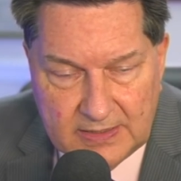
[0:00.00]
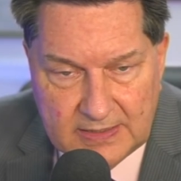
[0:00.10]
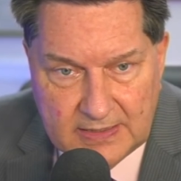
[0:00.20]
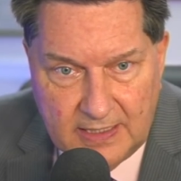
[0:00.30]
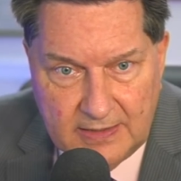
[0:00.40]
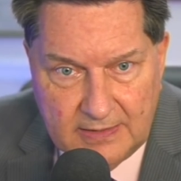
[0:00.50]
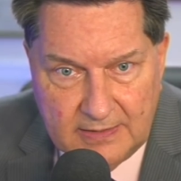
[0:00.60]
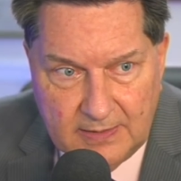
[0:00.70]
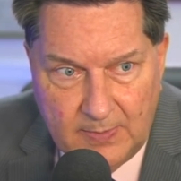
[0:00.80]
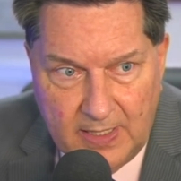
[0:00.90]
that said
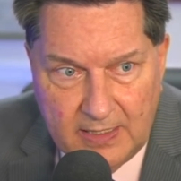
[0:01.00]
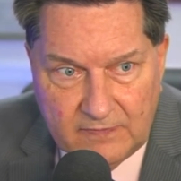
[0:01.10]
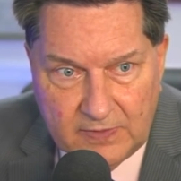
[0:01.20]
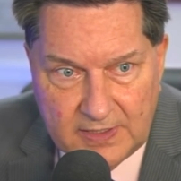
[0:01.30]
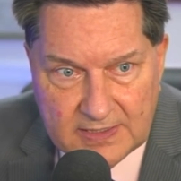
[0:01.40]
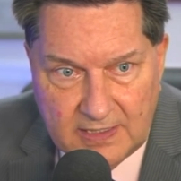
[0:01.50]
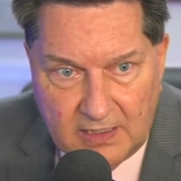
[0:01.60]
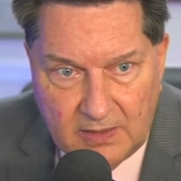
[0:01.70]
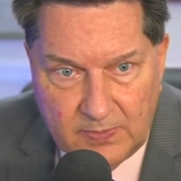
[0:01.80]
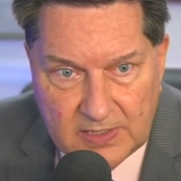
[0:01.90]
demand for these
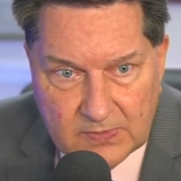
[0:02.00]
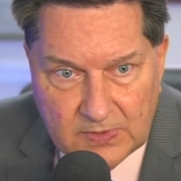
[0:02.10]
therapies,